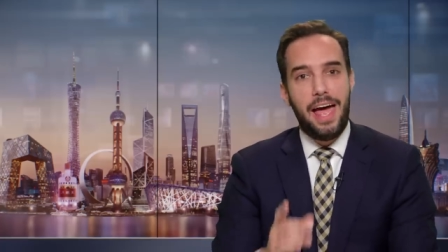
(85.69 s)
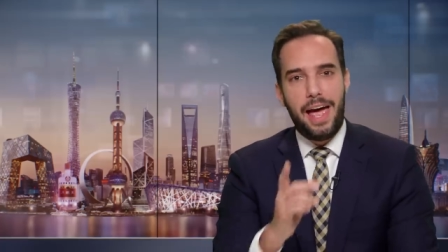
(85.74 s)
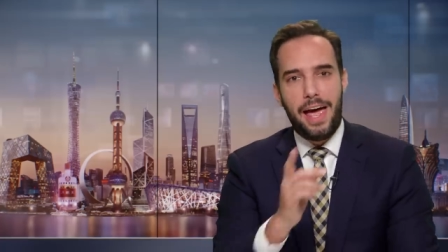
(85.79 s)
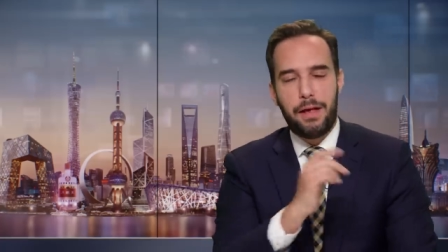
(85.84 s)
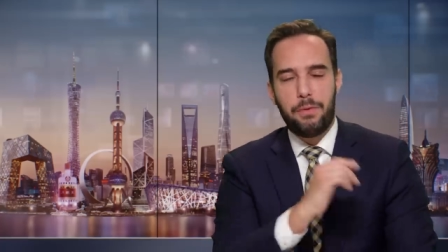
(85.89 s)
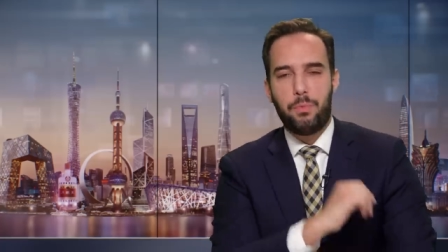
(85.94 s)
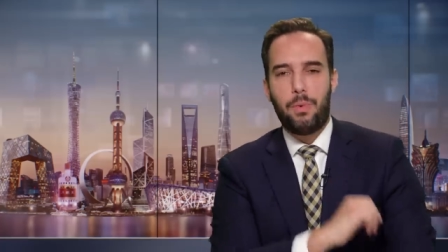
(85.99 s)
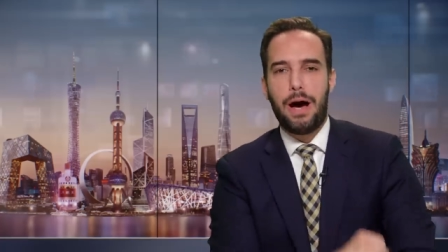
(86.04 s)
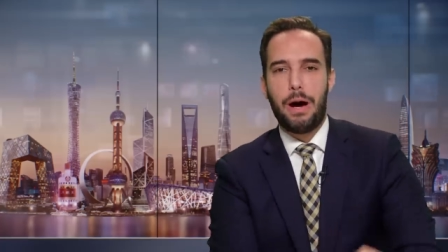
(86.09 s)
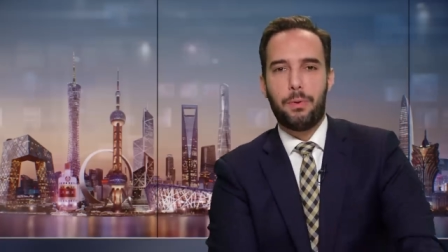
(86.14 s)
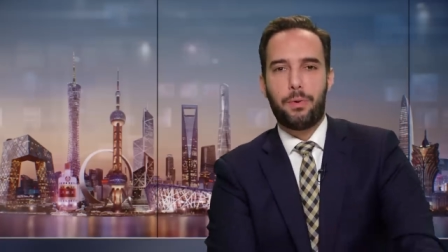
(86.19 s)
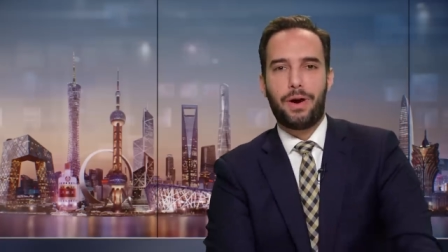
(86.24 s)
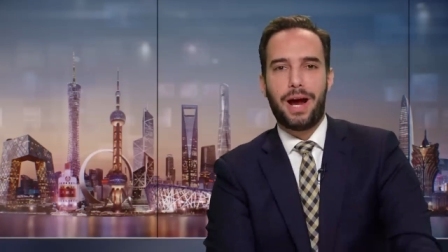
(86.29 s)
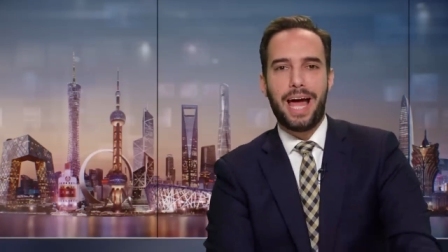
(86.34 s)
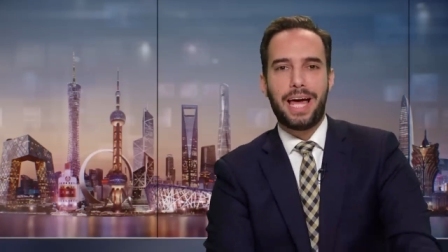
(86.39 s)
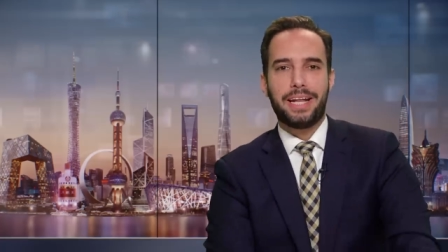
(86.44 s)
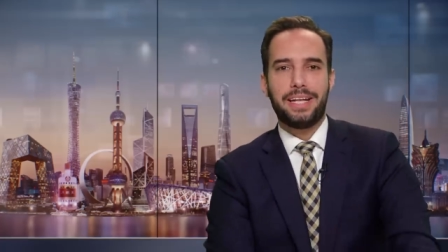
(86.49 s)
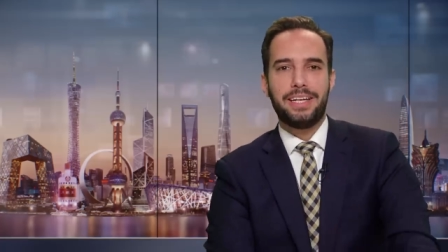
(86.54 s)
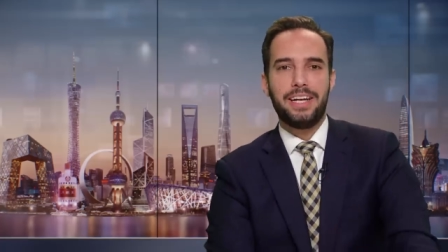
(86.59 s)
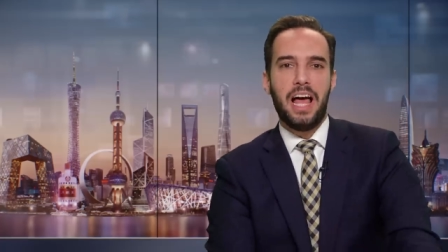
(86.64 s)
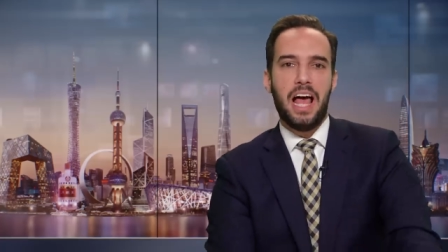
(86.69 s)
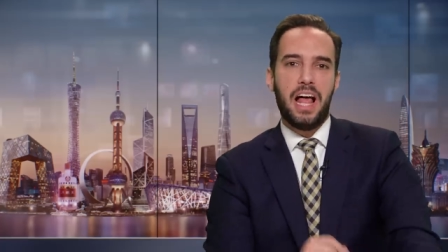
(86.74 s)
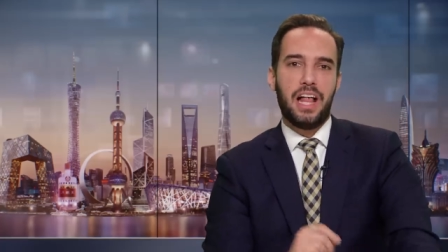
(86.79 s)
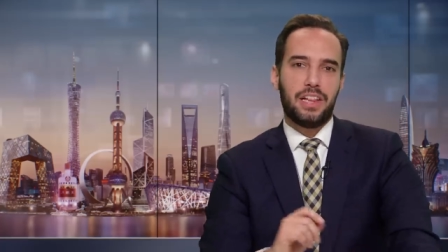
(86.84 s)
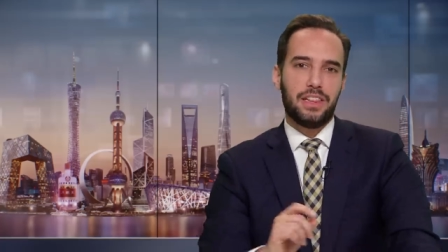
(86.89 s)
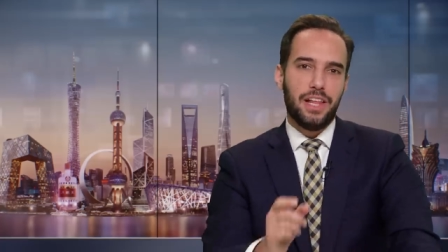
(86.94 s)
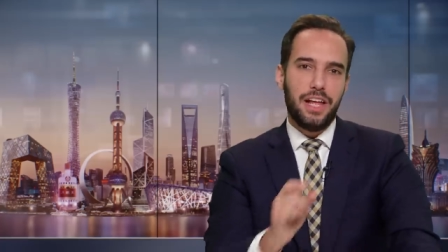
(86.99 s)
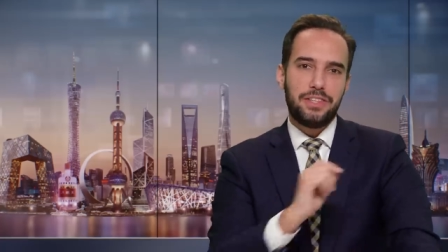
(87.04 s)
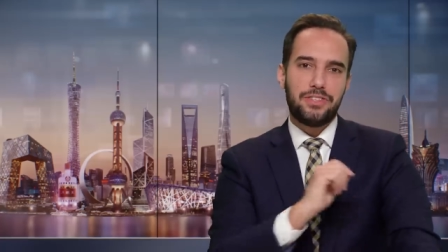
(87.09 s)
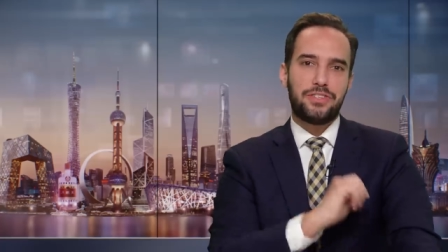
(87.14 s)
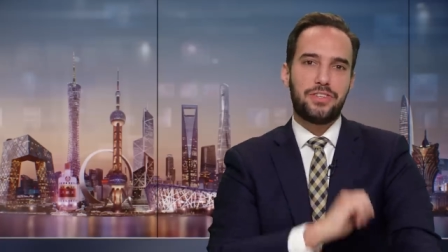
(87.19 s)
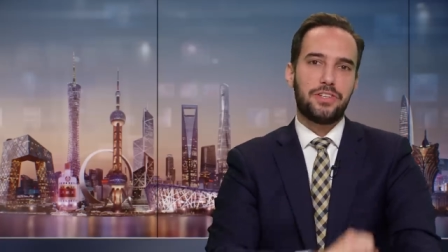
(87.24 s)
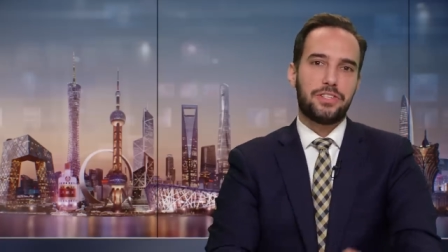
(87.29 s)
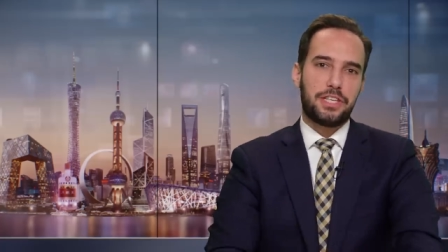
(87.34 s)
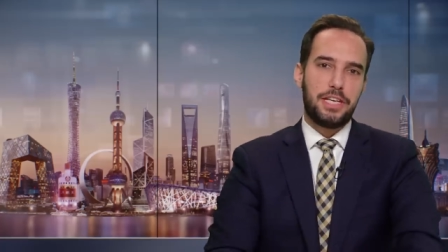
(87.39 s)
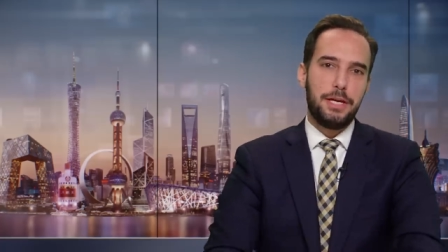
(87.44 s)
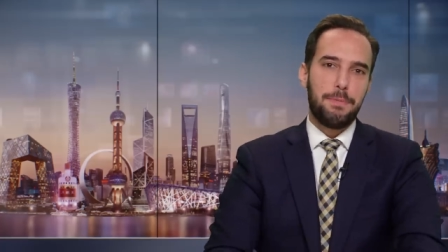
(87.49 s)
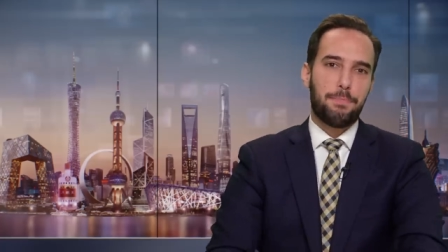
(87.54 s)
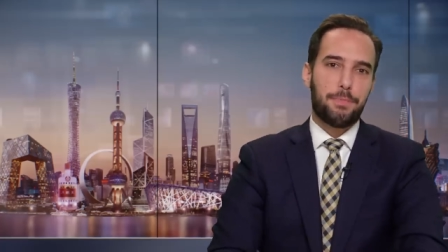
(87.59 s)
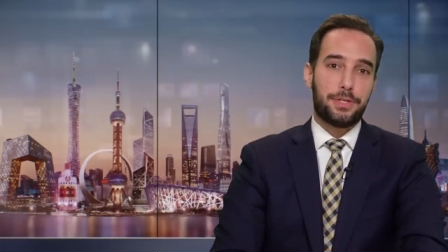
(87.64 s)
And while we're at it, let's just
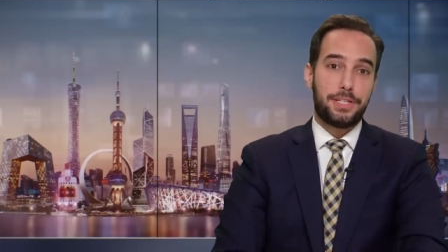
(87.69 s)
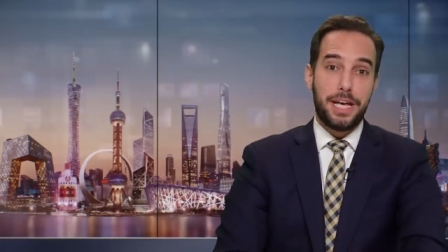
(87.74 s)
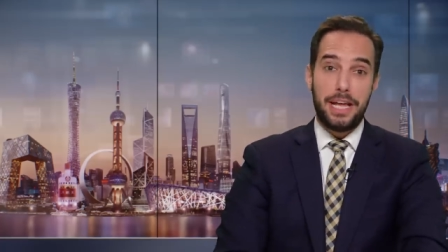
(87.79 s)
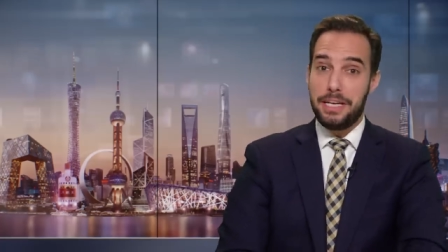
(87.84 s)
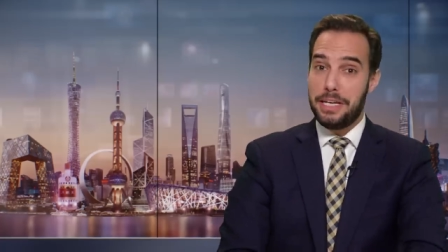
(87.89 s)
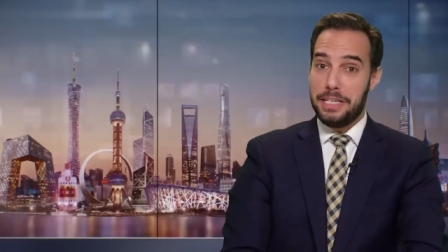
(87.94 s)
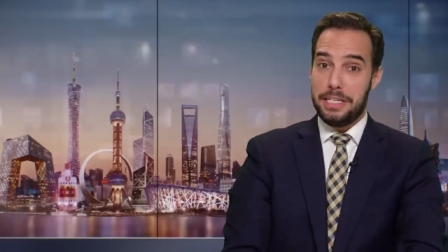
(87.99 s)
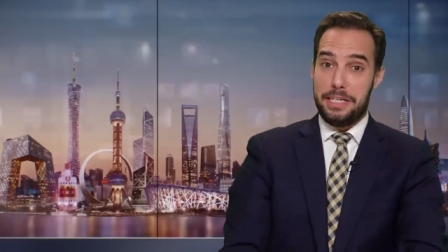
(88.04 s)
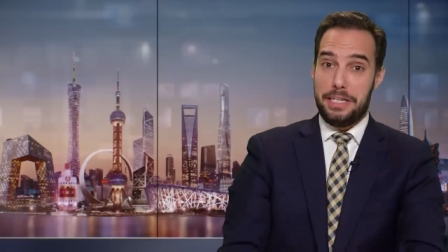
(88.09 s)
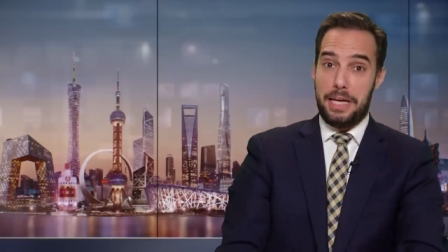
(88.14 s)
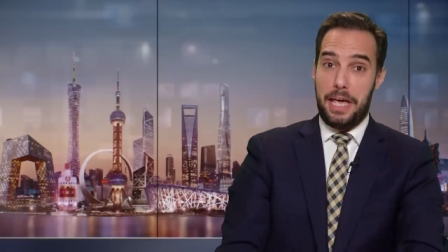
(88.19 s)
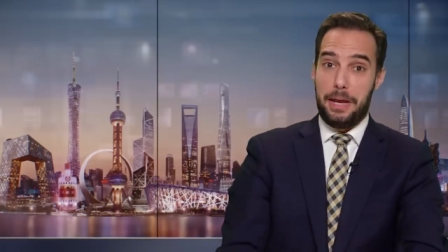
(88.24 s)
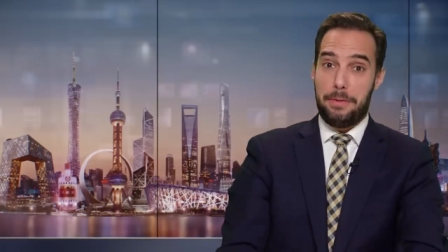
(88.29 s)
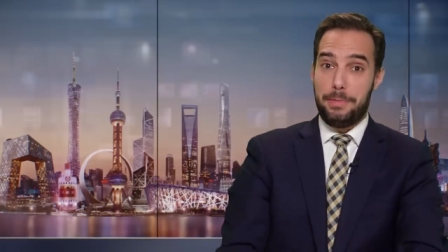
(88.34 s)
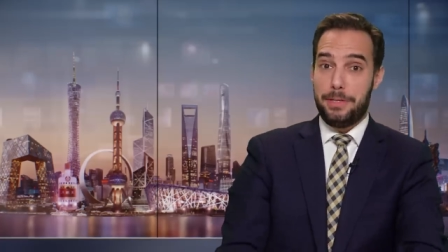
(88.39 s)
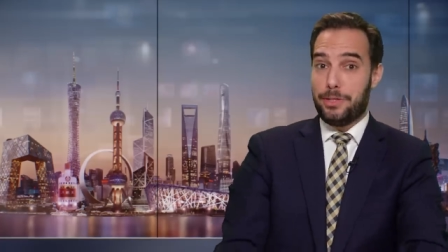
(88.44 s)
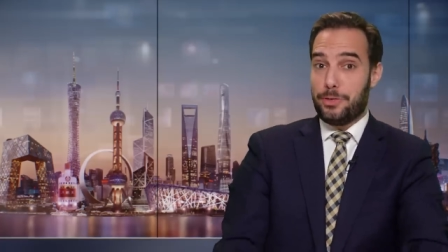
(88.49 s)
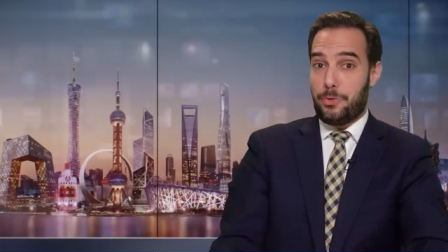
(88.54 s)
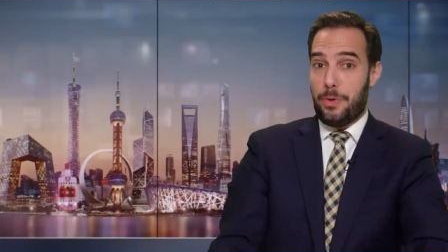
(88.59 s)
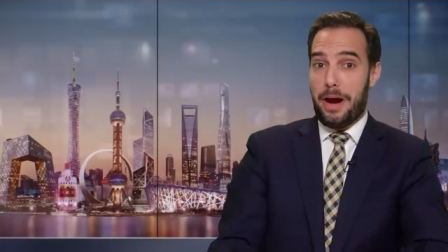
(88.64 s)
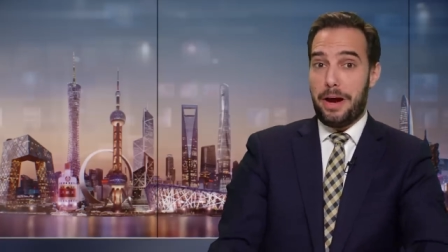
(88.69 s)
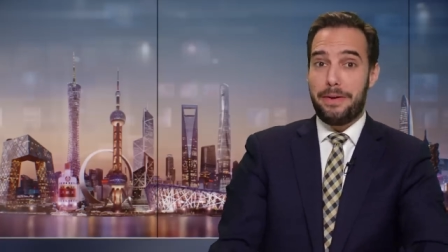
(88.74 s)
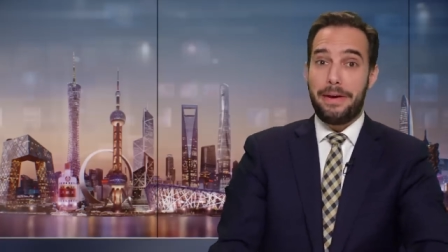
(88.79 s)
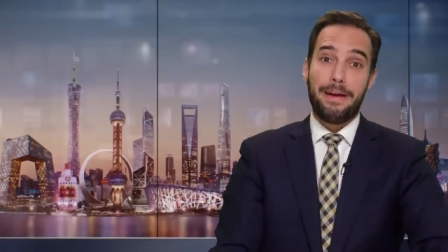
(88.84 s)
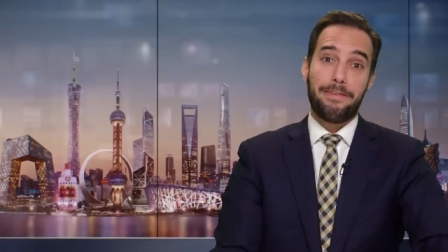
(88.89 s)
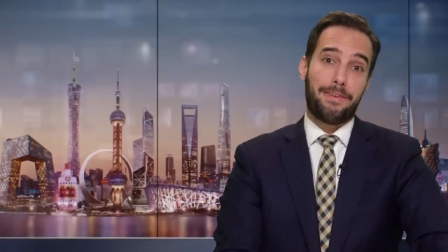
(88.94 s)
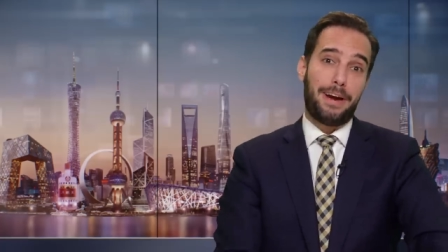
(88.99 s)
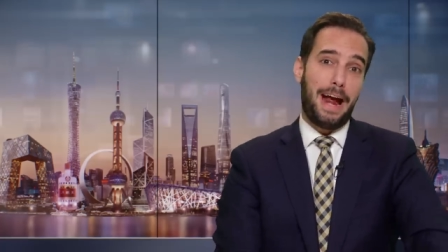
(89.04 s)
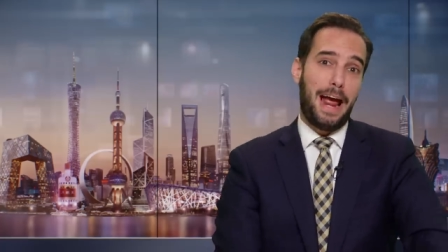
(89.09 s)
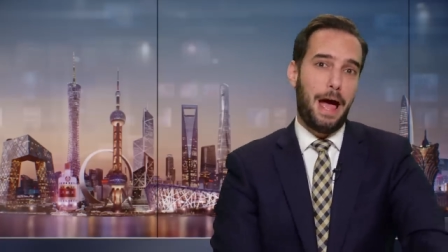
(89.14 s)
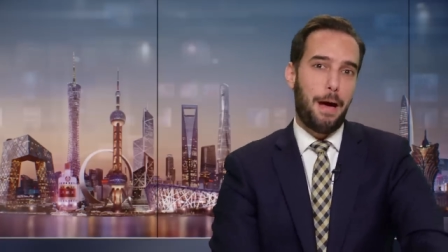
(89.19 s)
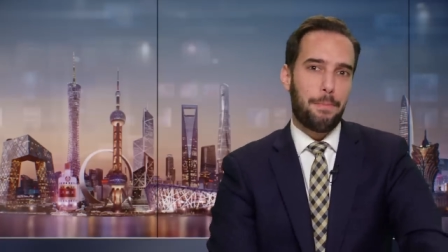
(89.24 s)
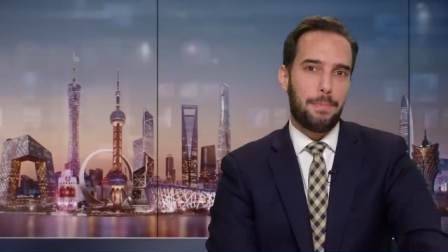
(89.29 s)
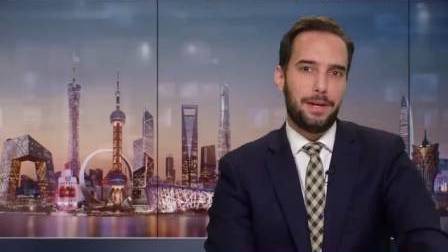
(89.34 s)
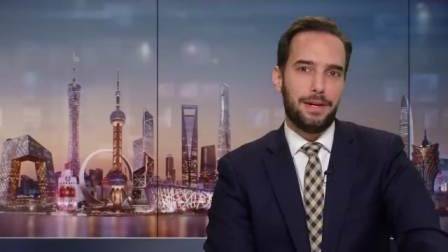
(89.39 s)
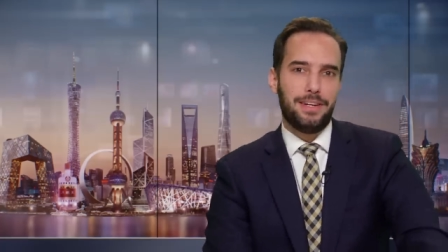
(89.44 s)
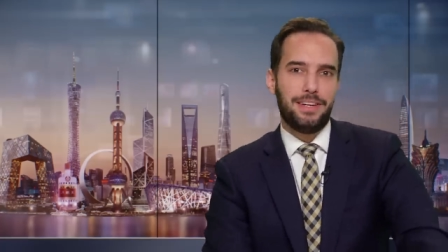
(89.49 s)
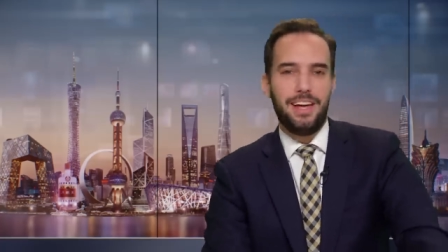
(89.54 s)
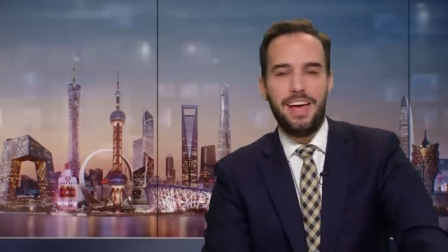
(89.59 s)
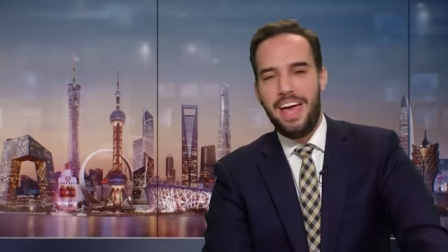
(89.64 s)
keep pretending Tiananmen Square never happened.